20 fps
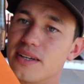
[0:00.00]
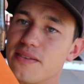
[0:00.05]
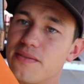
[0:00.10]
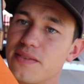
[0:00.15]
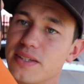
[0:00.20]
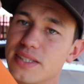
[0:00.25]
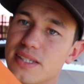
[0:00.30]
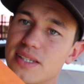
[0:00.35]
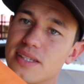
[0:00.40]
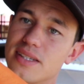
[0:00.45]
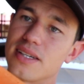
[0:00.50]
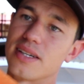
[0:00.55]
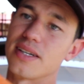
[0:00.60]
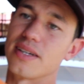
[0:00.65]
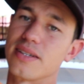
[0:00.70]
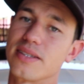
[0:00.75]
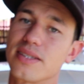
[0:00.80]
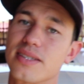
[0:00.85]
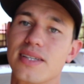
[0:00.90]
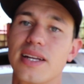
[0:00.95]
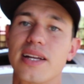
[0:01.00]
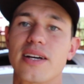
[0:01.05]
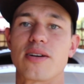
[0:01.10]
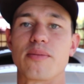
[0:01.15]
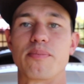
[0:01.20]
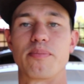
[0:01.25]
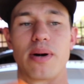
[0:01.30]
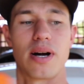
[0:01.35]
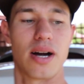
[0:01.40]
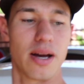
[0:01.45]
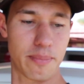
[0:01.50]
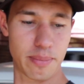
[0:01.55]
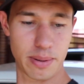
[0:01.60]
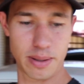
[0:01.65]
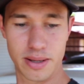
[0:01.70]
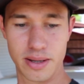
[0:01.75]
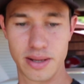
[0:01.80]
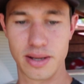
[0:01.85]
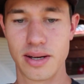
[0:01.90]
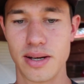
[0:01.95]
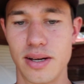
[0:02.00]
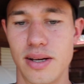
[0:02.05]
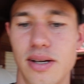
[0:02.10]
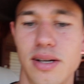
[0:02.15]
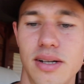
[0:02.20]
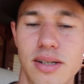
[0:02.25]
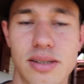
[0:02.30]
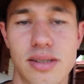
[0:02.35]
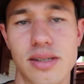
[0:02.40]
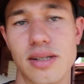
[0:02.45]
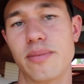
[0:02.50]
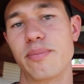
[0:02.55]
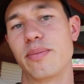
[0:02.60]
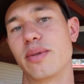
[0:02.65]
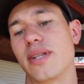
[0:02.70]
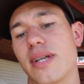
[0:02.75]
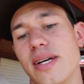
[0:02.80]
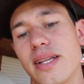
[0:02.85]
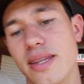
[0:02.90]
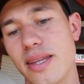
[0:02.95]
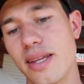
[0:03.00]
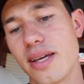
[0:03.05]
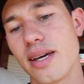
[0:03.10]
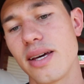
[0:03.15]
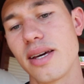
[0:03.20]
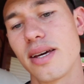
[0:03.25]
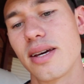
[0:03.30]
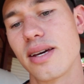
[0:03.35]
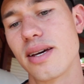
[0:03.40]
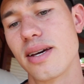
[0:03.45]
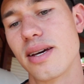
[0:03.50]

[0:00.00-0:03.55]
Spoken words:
the silicone pipe. I'm just gonna put that there,